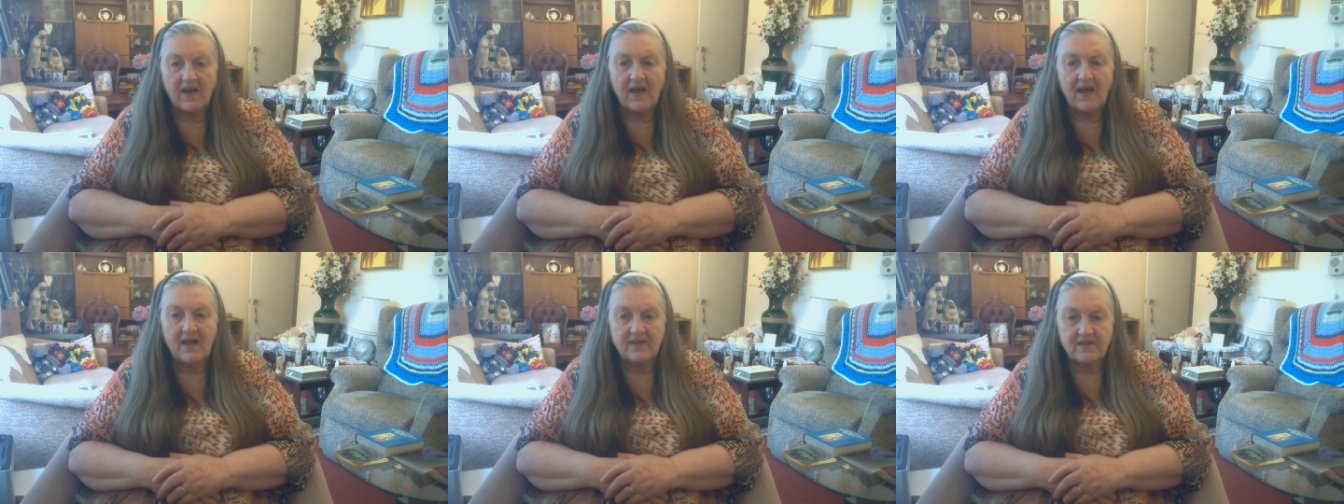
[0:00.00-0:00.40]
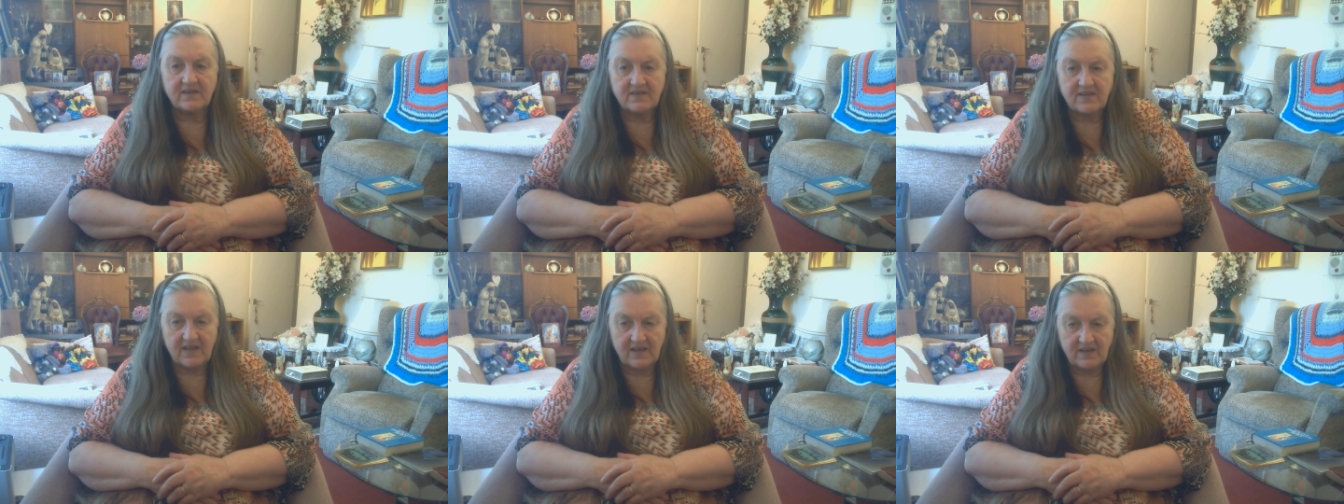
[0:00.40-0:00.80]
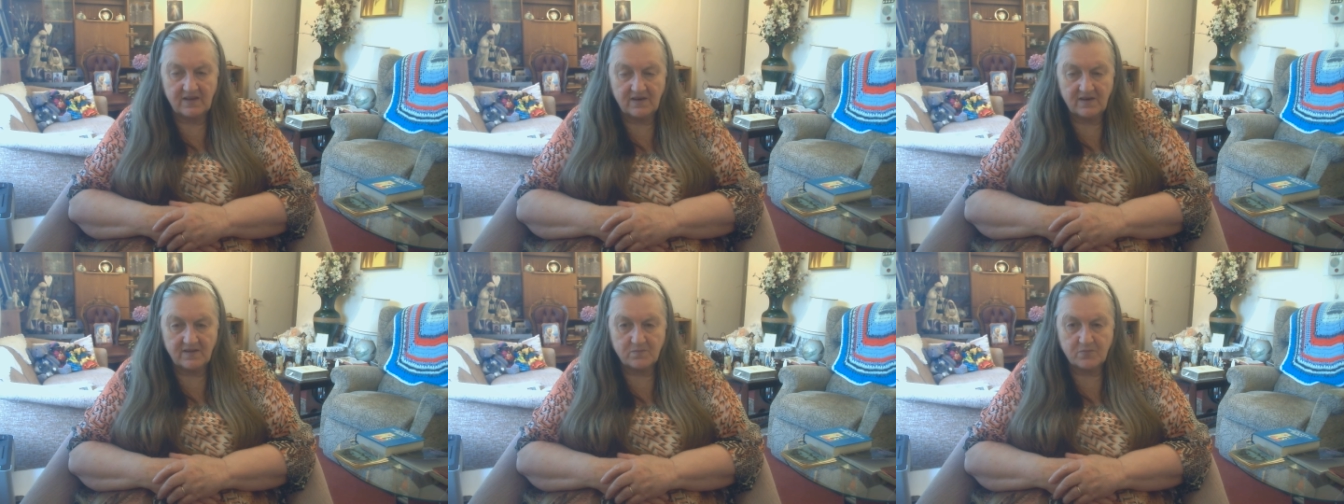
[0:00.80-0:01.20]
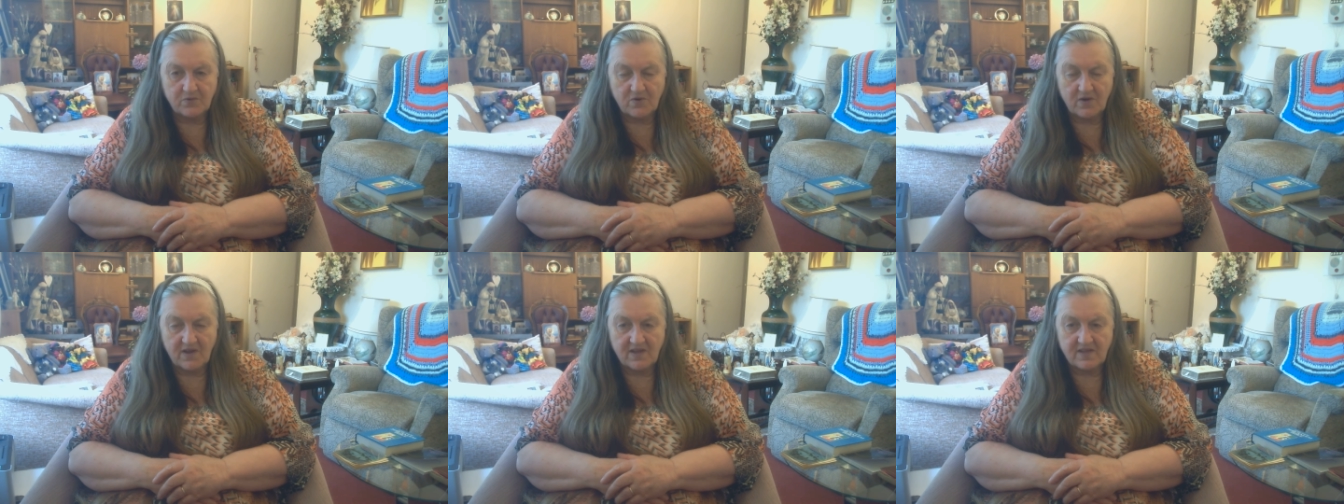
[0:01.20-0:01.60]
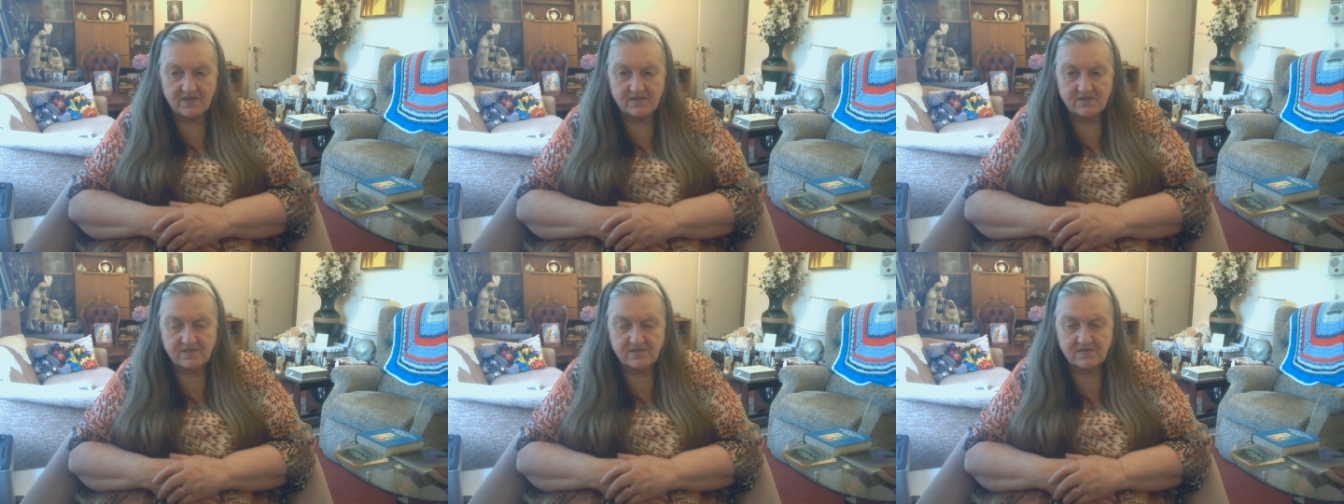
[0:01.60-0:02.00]
and healing
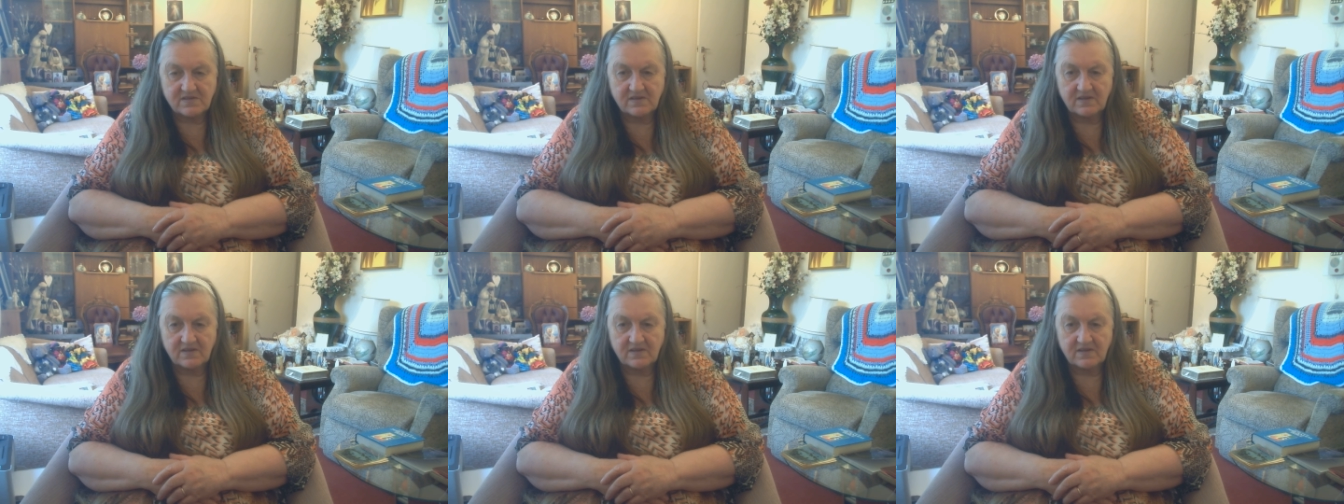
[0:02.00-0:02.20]
prayers.